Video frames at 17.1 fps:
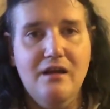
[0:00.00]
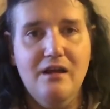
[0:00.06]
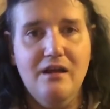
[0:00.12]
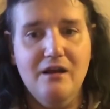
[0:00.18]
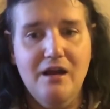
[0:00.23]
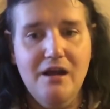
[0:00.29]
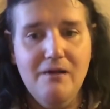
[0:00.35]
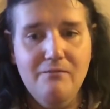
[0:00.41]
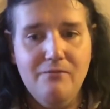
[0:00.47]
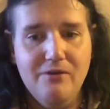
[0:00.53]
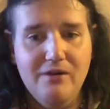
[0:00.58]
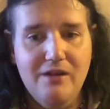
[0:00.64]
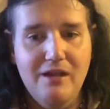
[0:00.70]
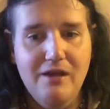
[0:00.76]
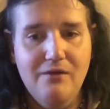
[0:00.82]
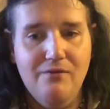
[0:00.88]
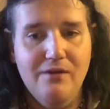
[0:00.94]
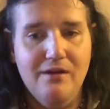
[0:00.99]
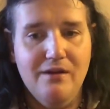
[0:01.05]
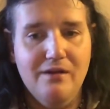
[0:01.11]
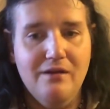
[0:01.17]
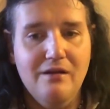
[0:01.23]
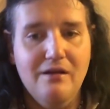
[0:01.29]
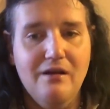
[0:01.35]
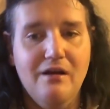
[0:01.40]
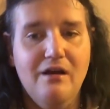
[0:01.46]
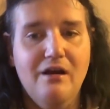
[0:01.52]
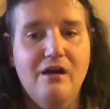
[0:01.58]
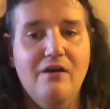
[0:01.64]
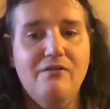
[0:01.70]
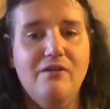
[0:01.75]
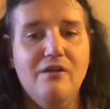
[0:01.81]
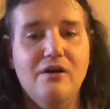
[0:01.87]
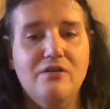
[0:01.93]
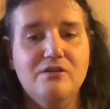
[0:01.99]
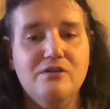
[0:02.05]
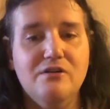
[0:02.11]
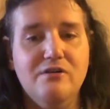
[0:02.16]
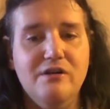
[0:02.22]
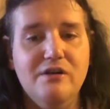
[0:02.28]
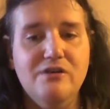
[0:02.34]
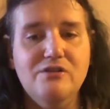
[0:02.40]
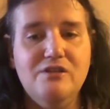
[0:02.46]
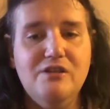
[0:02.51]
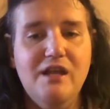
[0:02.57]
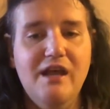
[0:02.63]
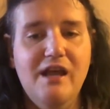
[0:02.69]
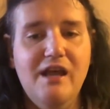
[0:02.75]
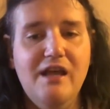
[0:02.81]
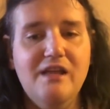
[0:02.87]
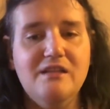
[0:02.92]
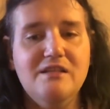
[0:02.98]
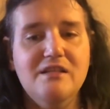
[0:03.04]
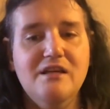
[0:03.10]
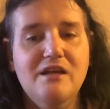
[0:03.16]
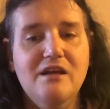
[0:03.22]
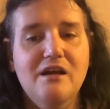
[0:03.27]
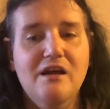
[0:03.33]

And I'm forgiving of those who used to hate,